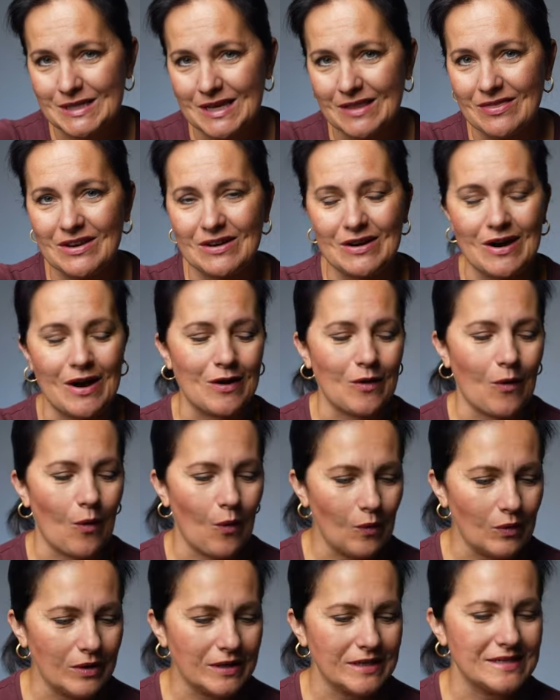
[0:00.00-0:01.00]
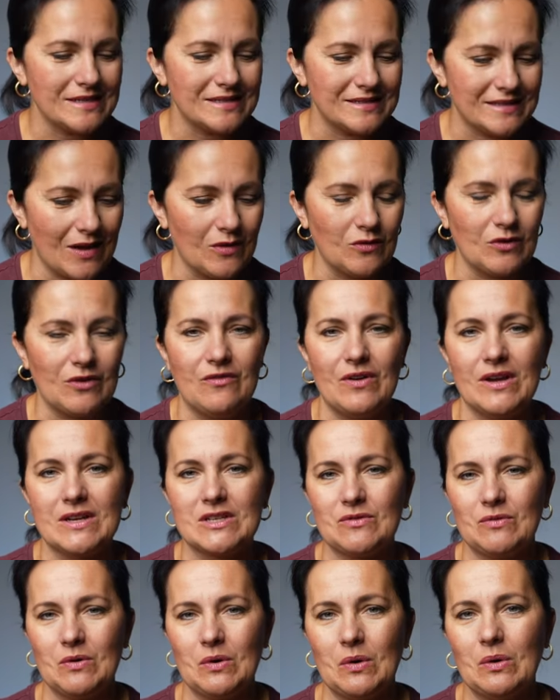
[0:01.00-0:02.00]
and there are already sound
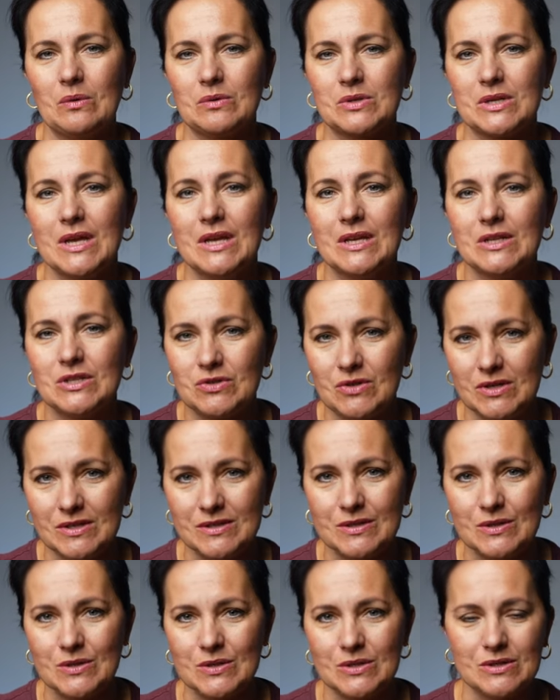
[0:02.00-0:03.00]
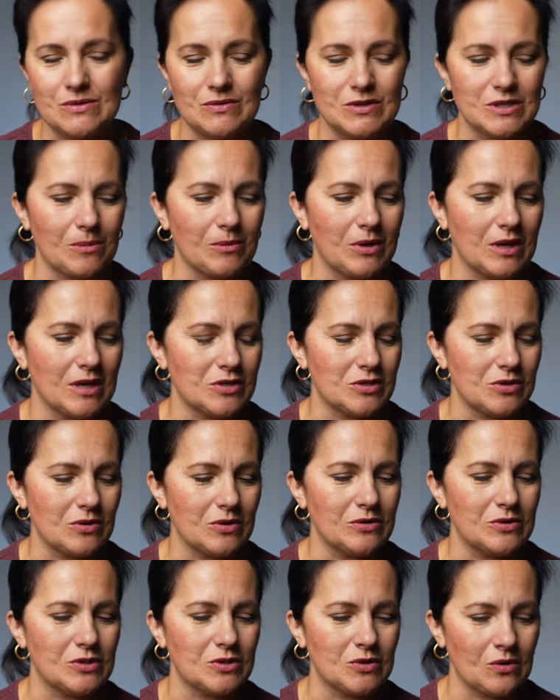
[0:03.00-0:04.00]
effects for those transitions, which I'm gonna show
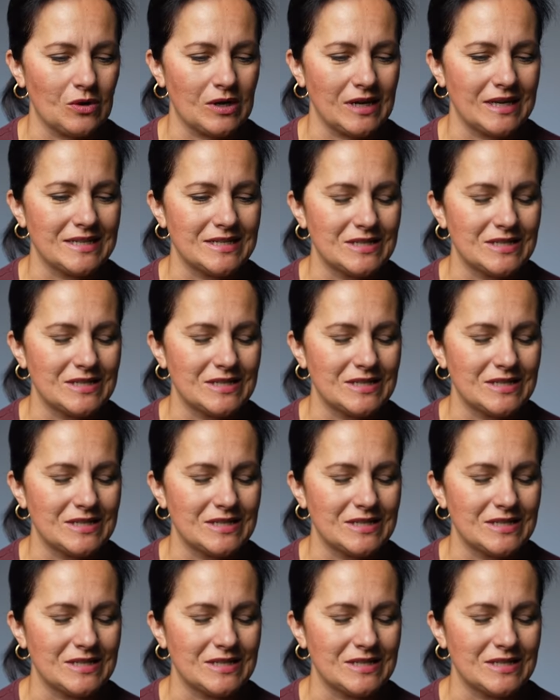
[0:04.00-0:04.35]
you shortly.